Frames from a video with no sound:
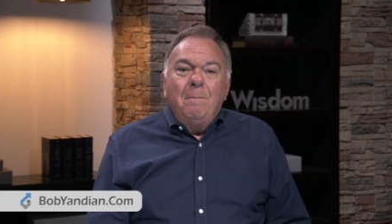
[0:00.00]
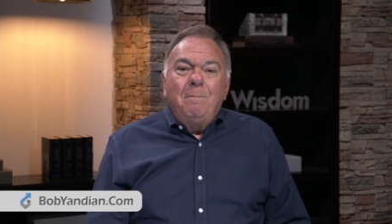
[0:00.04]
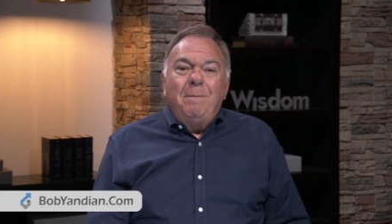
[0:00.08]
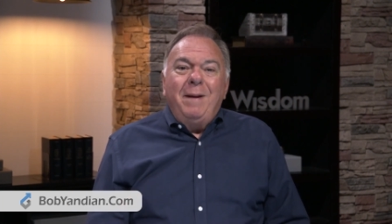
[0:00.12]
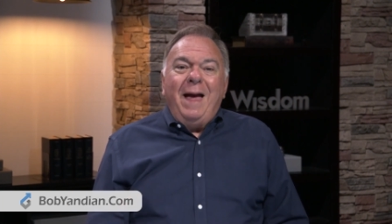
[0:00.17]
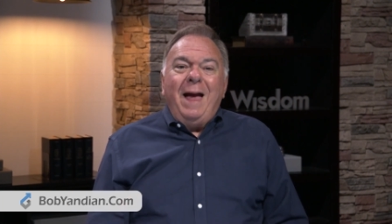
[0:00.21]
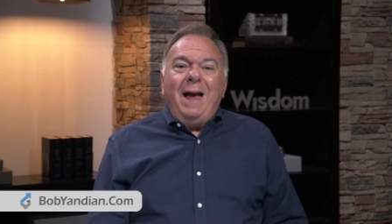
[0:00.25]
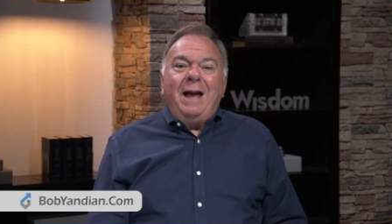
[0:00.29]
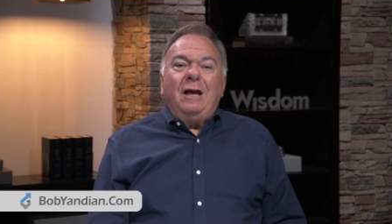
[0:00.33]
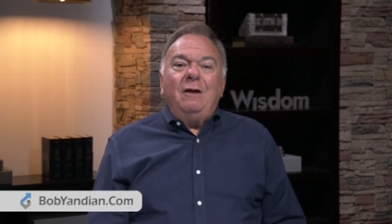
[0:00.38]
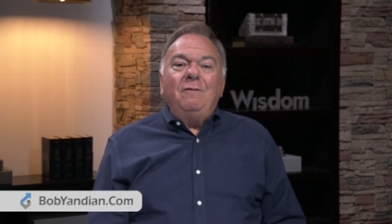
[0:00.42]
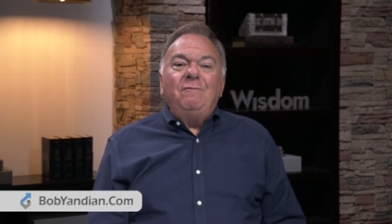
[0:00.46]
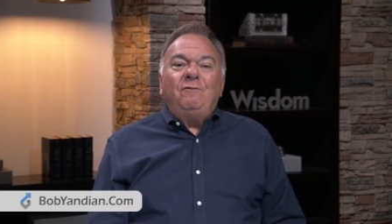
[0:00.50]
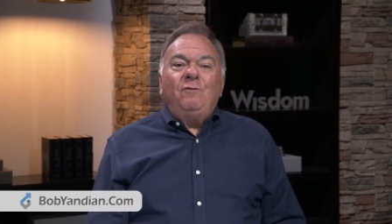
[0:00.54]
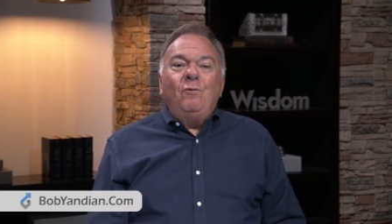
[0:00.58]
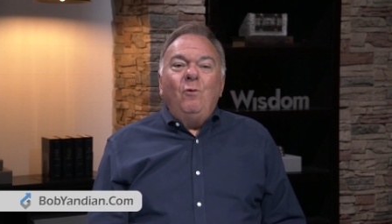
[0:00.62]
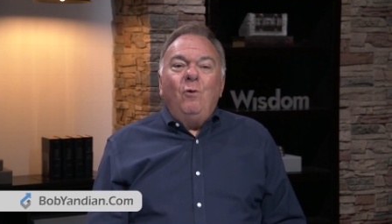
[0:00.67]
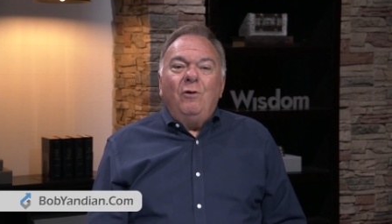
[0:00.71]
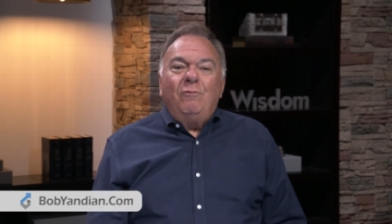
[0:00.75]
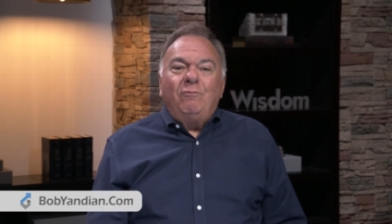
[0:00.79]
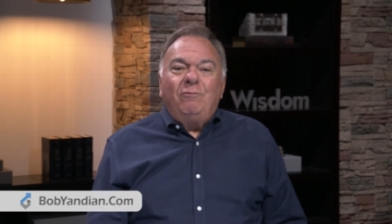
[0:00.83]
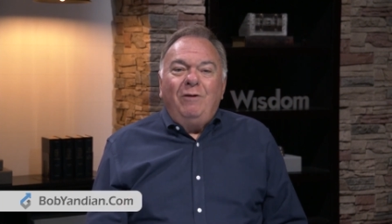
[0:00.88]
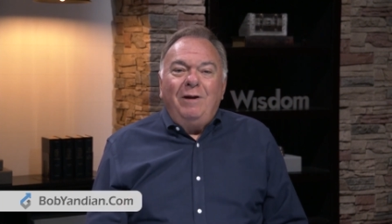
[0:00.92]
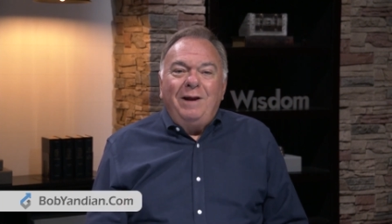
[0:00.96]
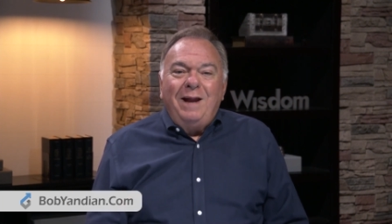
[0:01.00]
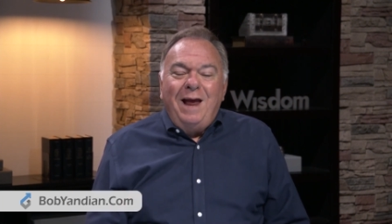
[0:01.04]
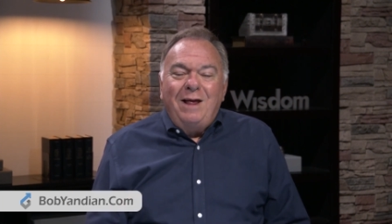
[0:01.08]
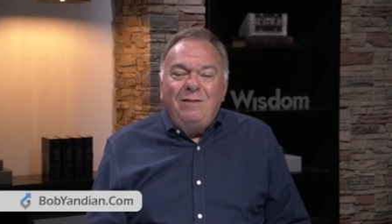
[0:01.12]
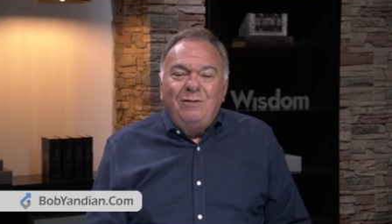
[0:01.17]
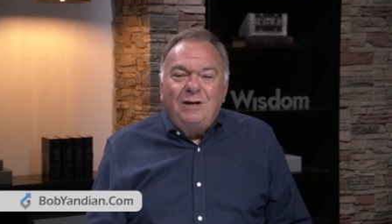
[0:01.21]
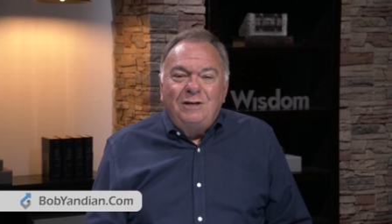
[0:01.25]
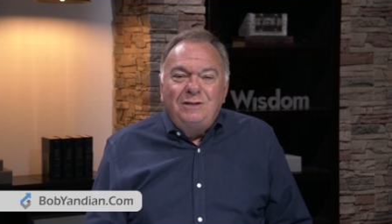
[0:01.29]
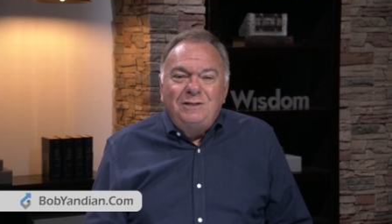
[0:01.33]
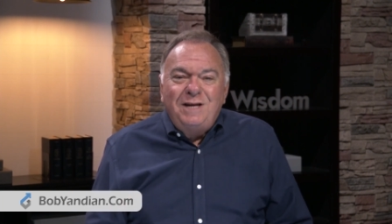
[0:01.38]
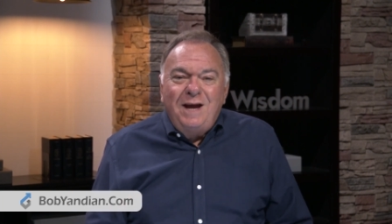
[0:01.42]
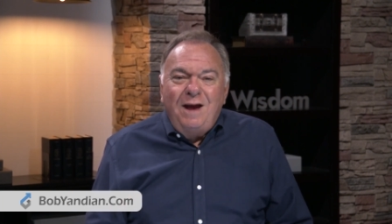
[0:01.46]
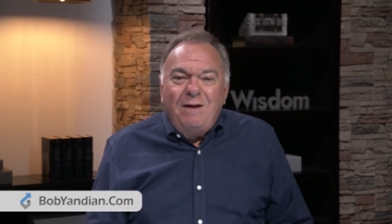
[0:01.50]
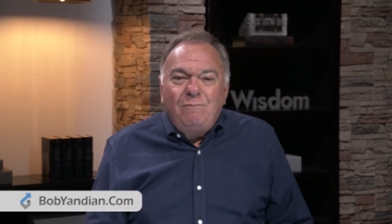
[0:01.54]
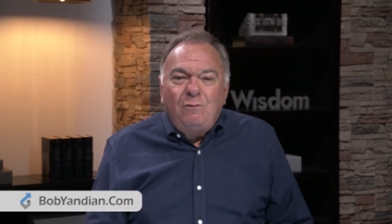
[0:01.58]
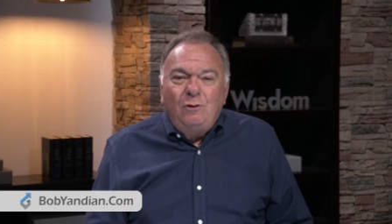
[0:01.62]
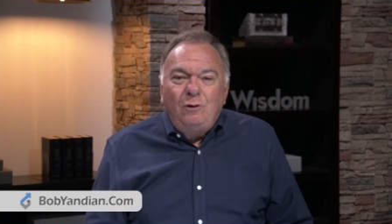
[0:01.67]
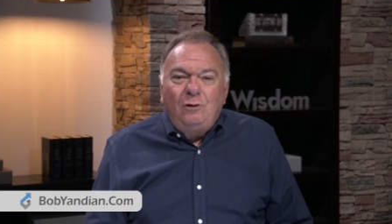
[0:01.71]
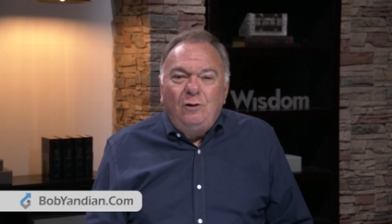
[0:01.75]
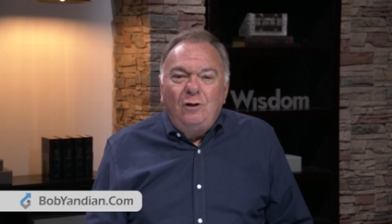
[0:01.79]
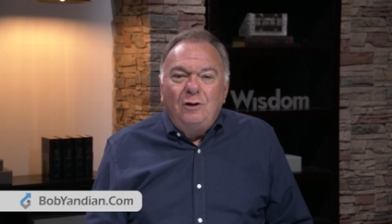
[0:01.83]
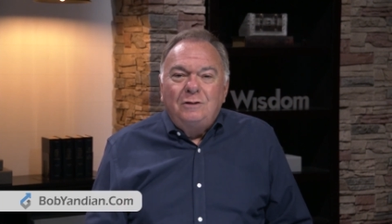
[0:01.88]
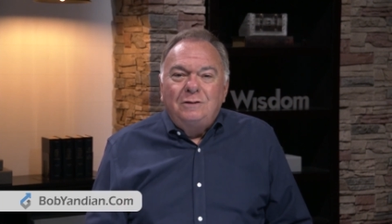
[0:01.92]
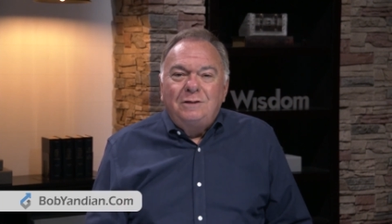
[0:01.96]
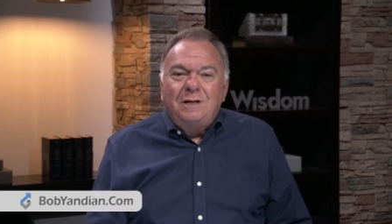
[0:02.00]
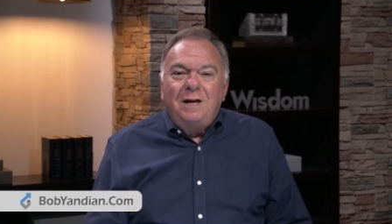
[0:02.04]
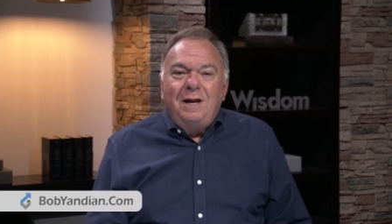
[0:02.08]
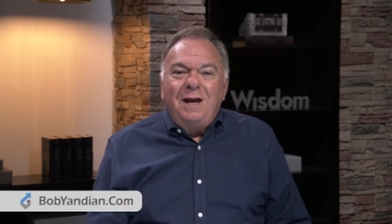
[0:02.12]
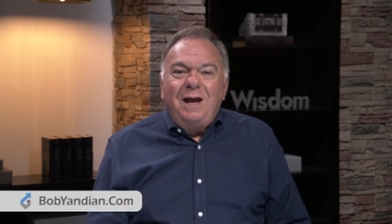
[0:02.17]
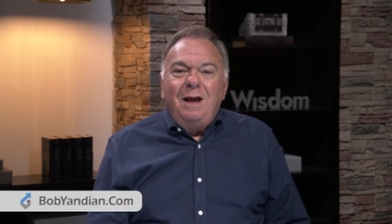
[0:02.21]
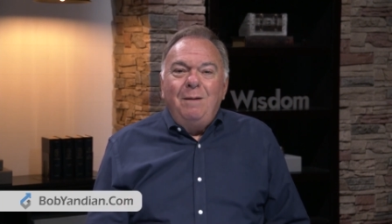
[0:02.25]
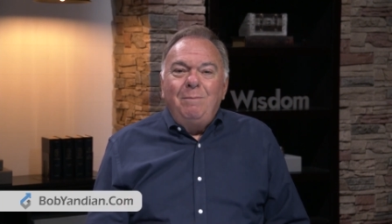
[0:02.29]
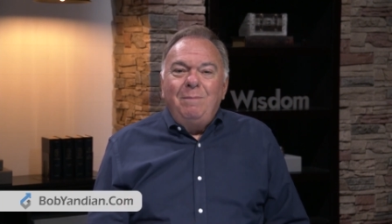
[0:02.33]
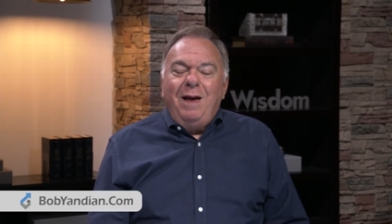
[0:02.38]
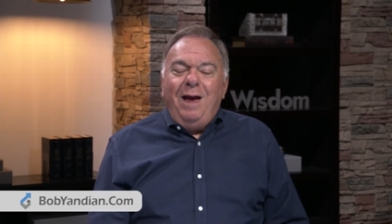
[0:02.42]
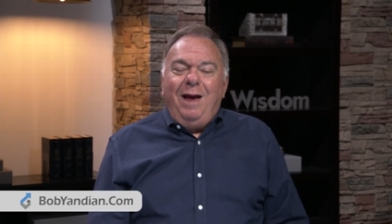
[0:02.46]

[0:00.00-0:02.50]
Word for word: back and forth, right? And the devil looked at him,